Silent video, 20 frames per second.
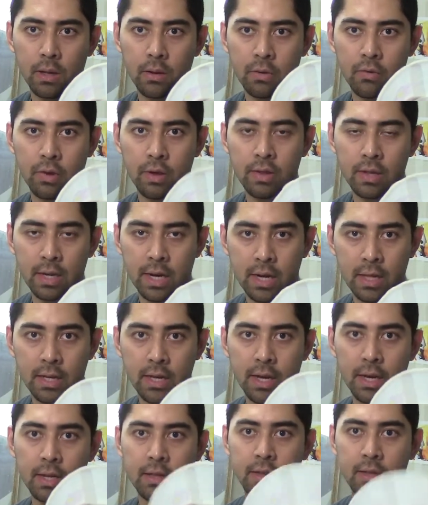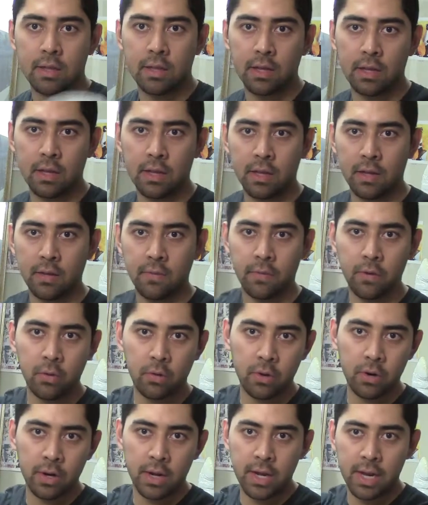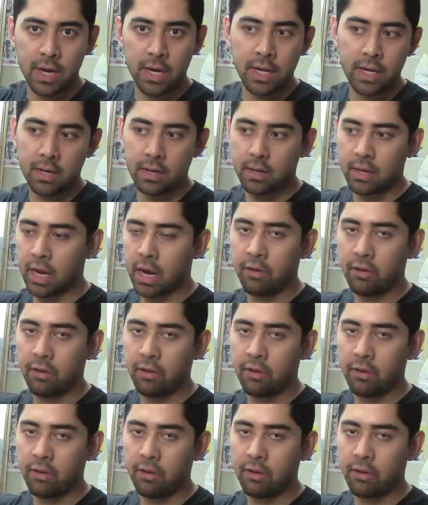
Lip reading: Creates a lot of dust. If you were to hit it,